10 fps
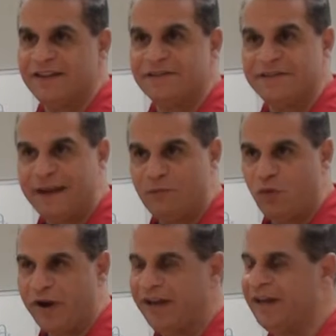the same
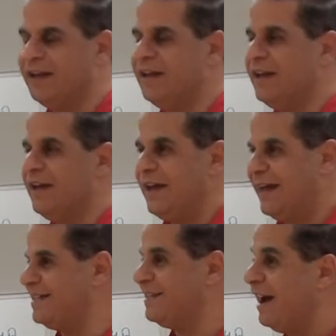way
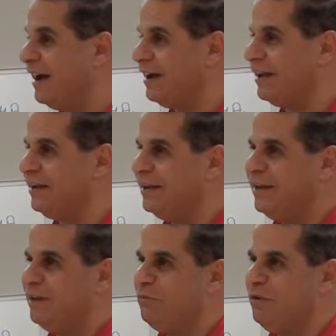as I,
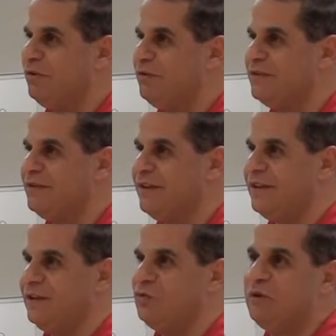because
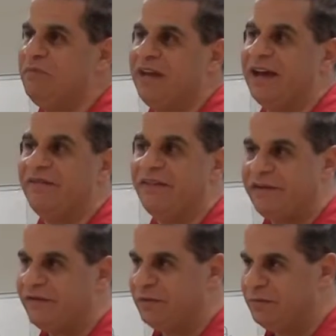it will be a
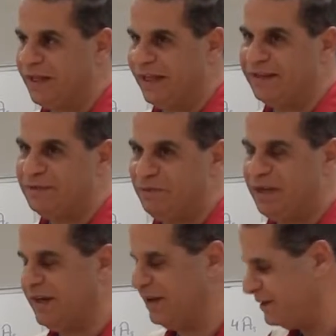favorable
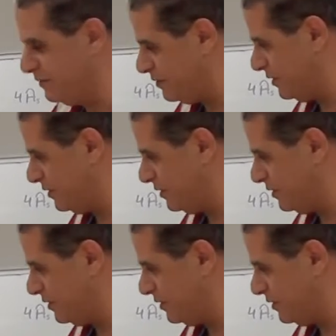experience for